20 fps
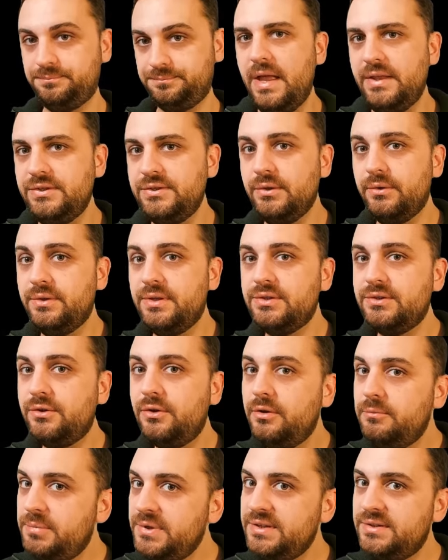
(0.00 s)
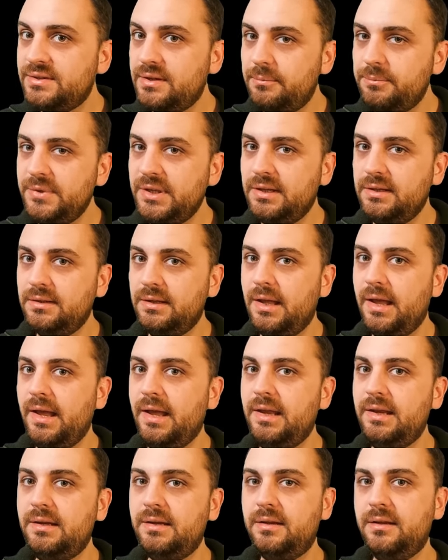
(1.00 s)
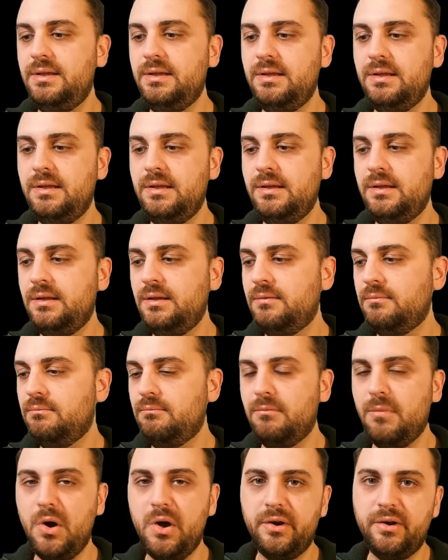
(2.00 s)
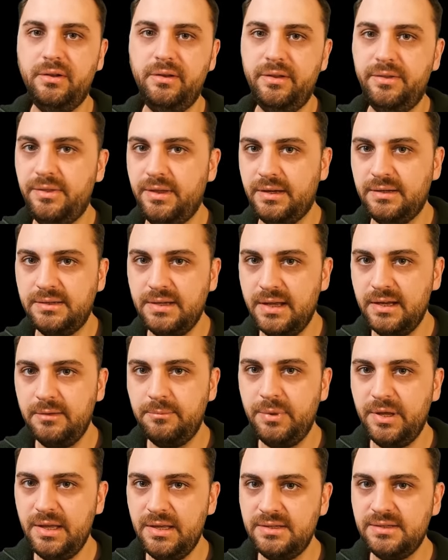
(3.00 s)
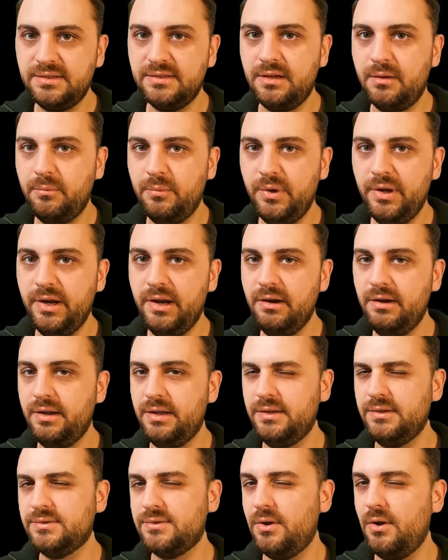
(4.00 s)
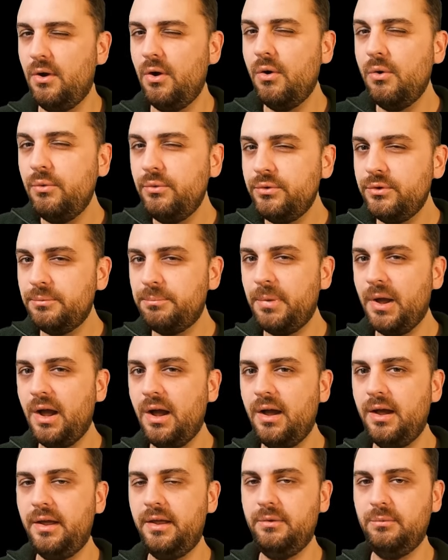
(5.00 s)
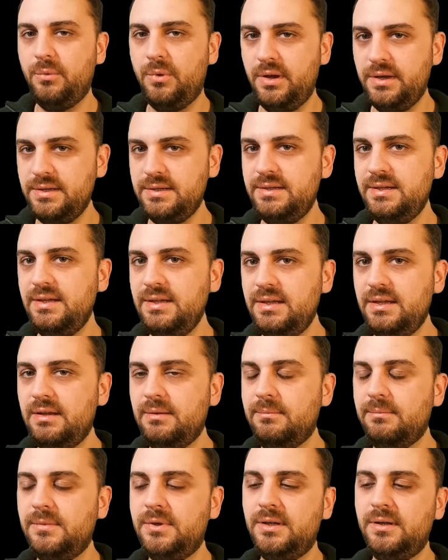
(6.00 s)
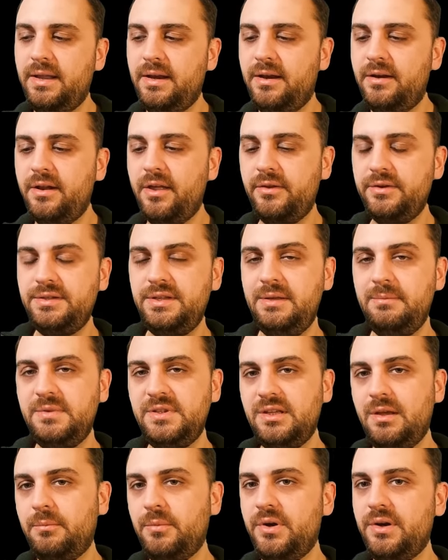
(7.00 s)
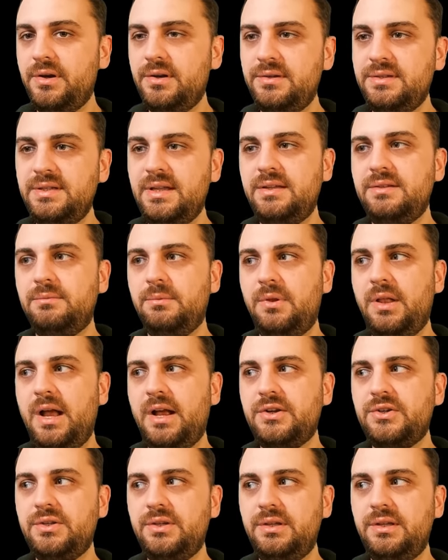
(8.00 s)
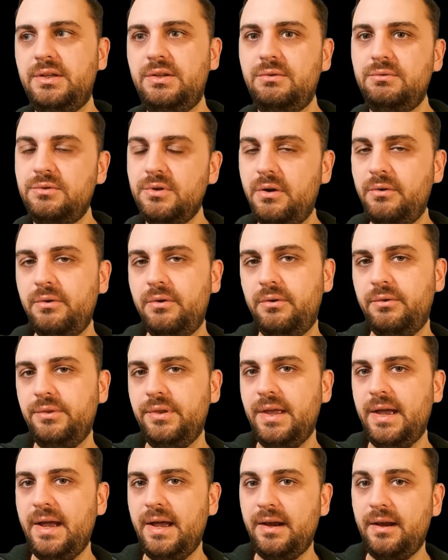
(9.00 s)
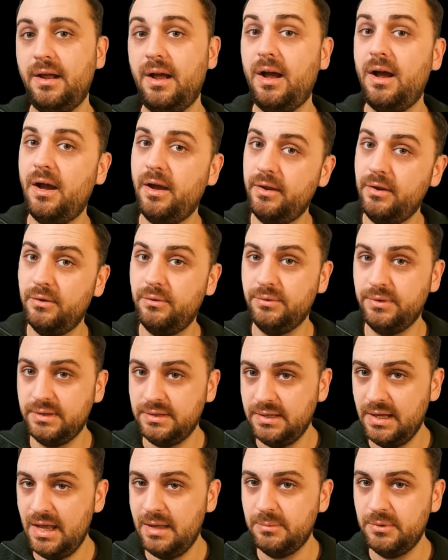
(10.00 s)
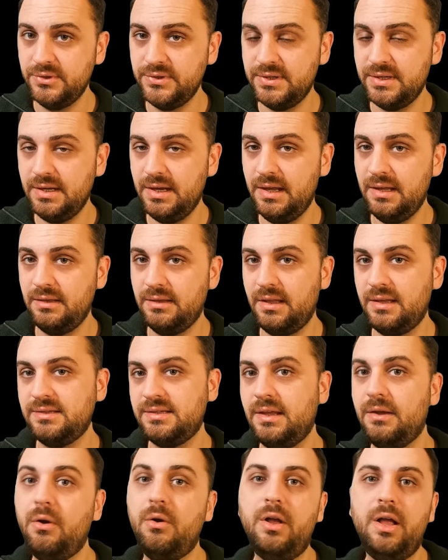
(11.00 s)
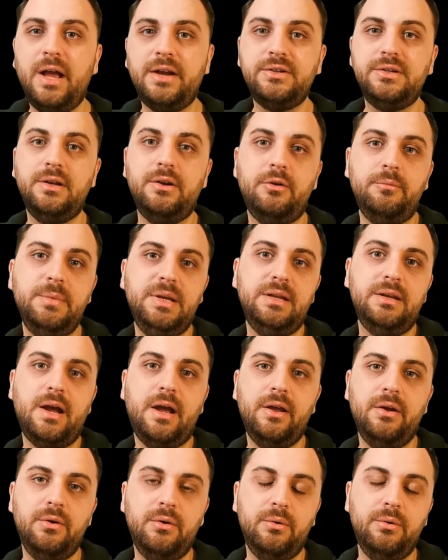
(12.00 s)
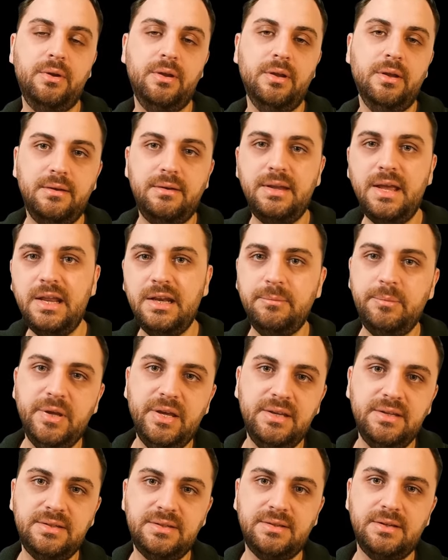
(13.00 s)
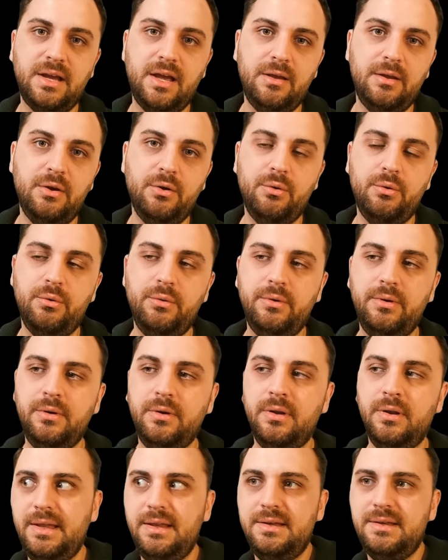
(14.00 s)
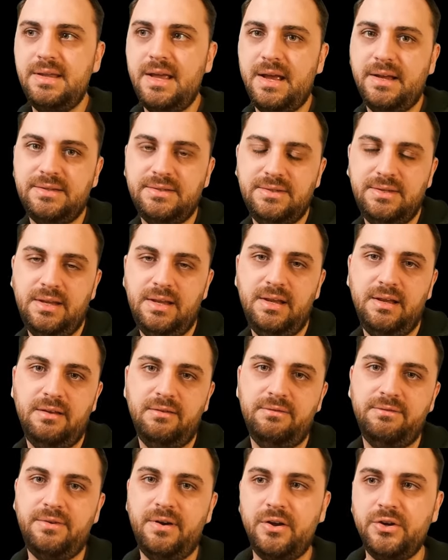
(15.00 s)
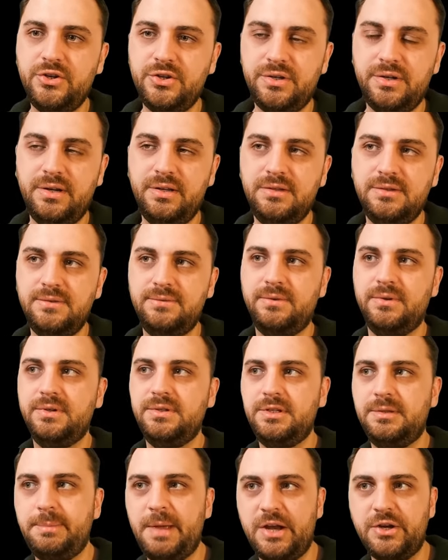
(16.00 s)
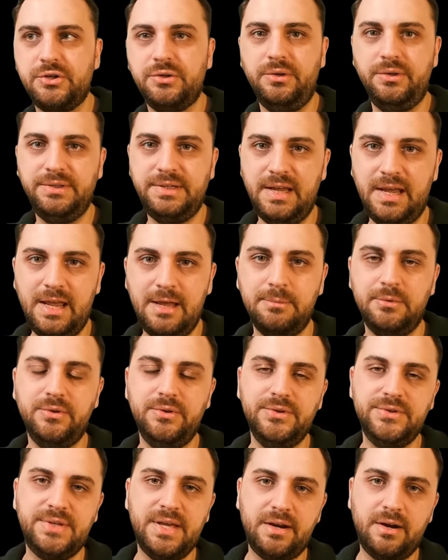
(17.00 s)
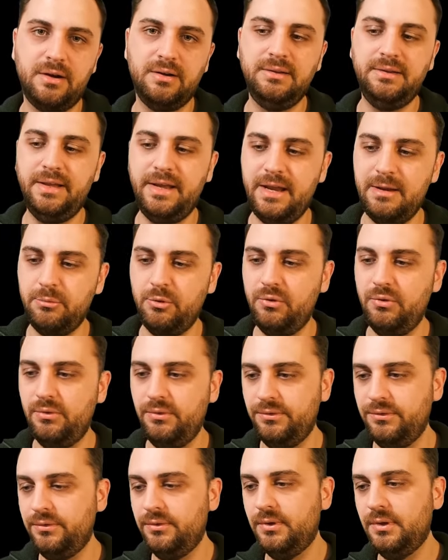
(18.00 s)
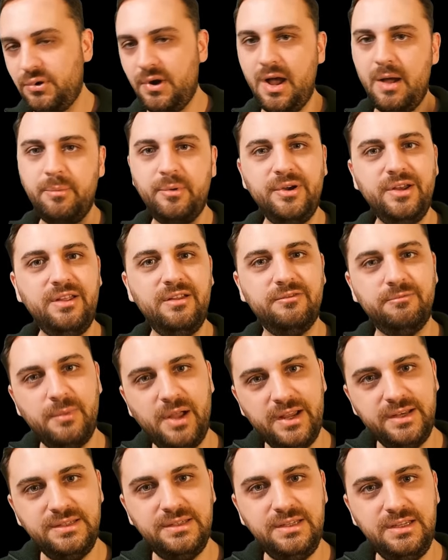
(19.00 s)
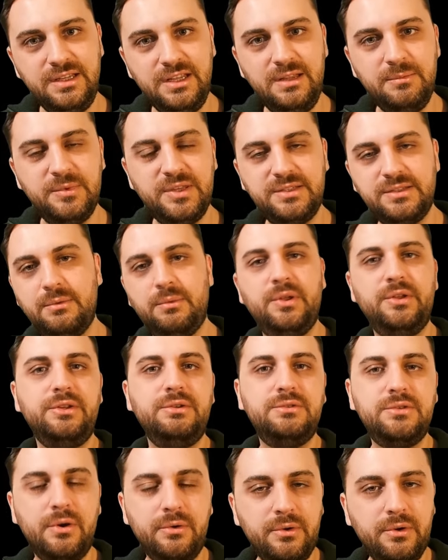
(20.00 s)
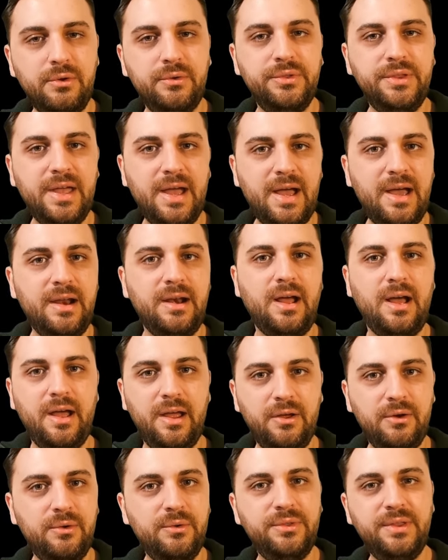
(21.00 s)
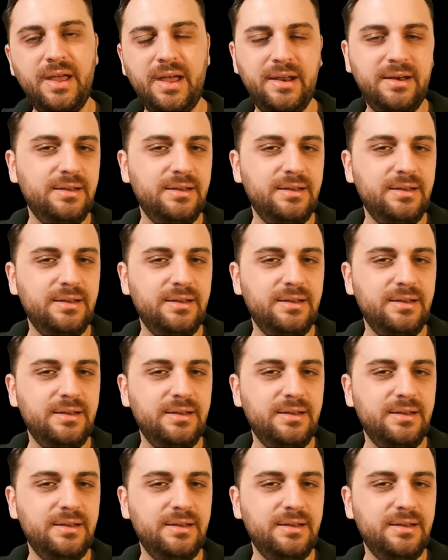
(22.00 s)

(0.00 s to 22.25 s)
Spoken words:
And so this could be something like the monolithic database somewhere is owned by one team, and another team somewhere says, well, actually, you don't own that. I own the tables in it. And they say, oh, actually, I don't mean I own the database. I own indexing functions for special tables that are labeled property of my team. And they say, well, you don't own that. I own that.